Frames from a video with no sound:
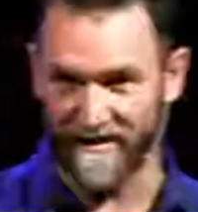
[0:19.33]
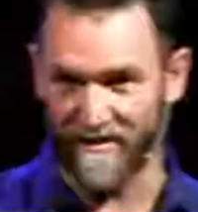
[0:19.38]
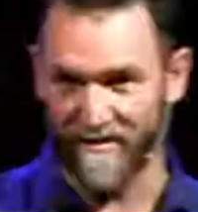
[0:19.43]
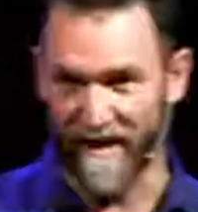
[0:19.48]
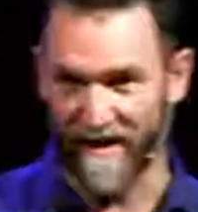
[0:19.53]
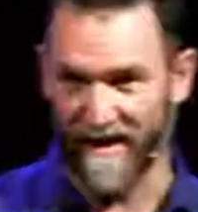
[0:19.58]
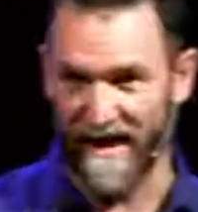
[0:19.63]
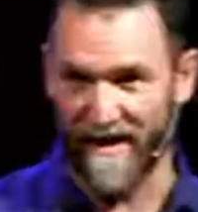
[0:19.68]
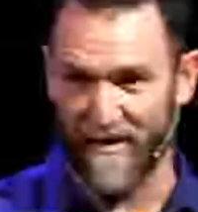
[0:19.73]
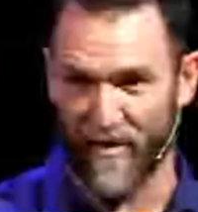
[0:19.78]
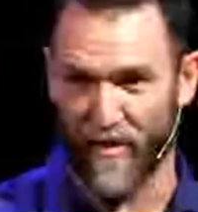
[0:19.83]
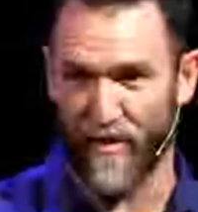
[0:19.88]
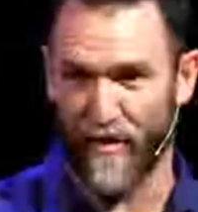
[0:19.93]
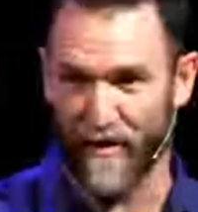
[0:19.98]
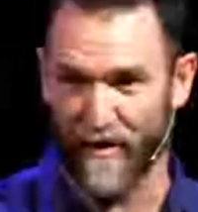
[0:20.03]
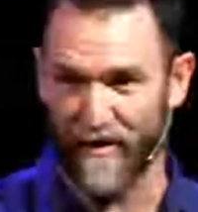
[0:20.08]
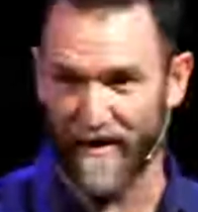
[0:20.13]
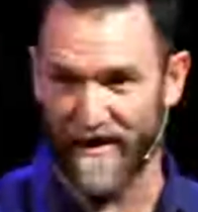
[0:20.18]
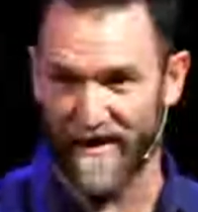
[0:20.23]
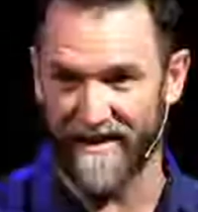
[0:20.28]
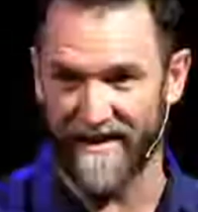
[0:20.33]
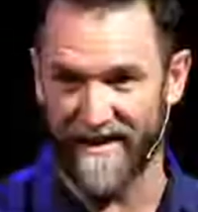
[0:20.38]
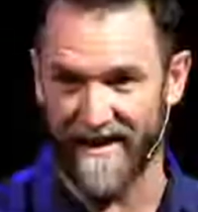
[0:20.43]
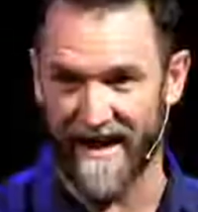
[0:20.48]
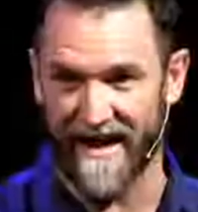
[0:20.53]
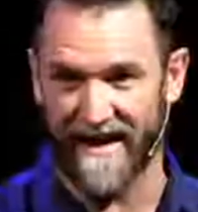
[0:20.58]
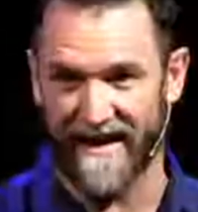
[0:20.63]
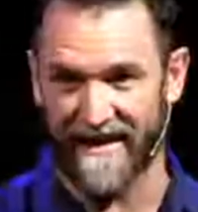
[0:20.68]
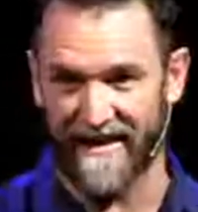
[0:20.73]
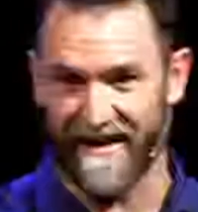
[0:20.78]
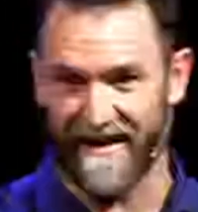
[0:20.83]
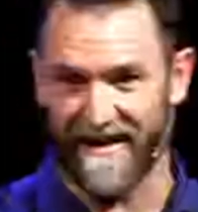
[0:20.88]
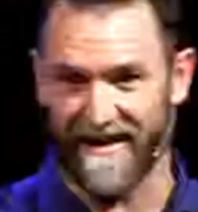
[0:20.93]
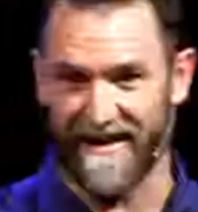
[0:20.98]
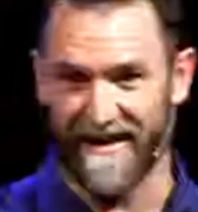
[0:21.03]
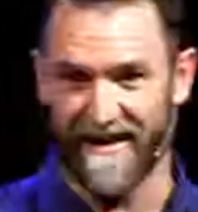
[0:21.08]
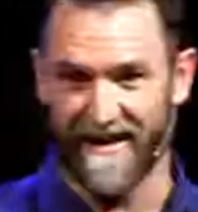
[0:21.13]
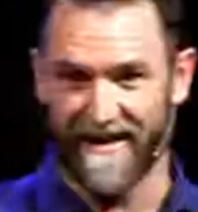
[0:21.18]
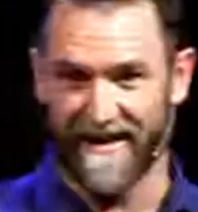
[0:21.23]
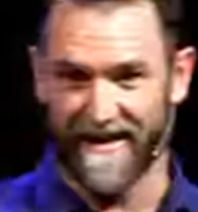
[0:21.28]
It's about 8:30 at night
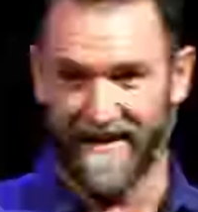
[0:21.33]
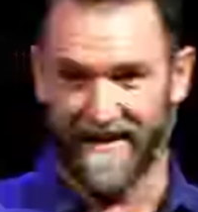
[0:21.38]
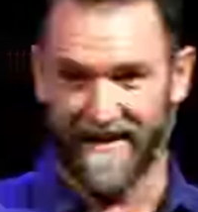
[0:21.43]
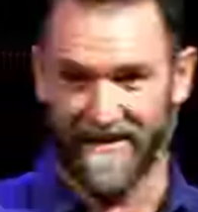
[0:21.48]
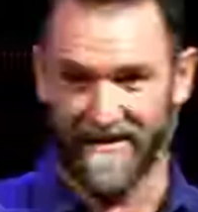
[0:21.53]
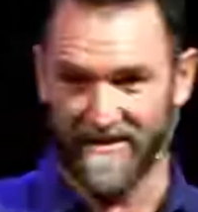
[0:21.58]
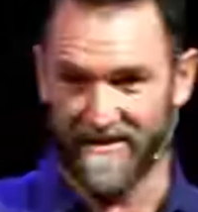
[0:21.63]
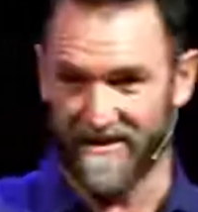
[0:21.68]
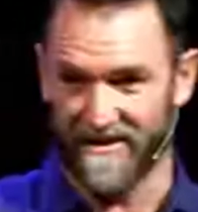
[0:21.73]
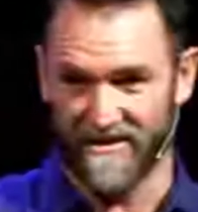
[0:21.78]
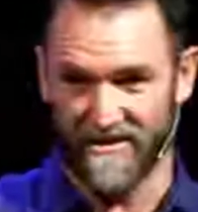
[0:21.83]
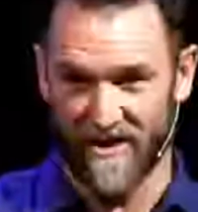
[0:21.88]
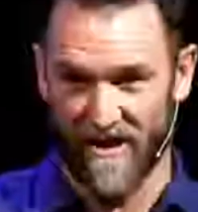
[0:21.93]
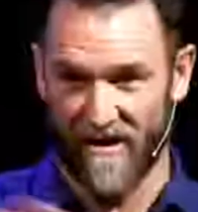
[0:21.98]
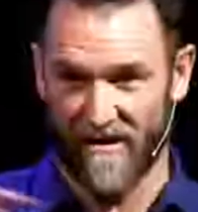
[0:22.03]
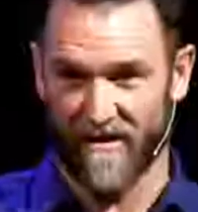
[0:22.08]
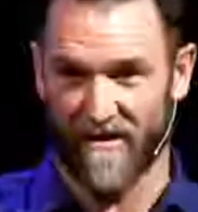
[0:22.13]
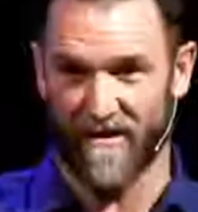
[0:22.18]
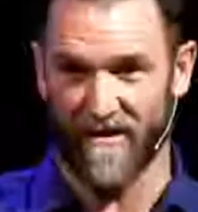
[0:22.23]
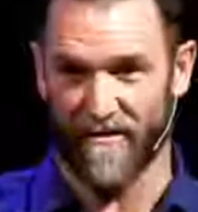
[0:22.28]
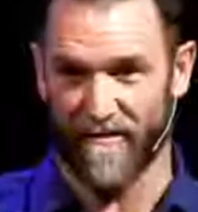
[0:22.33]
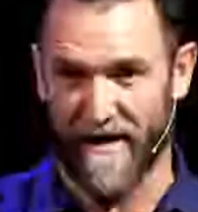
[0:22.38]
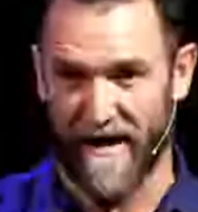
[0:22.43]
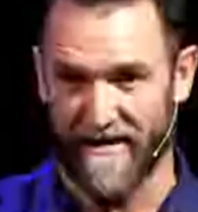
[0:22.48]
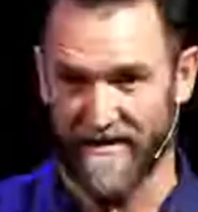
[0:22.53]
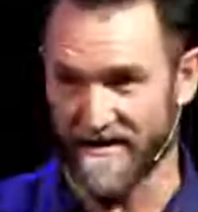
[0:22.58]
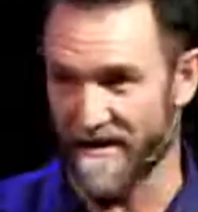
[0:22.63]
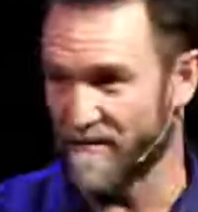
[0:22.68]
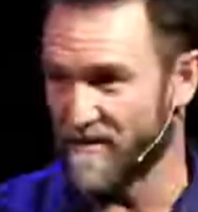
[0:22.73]
and it is dark all around us.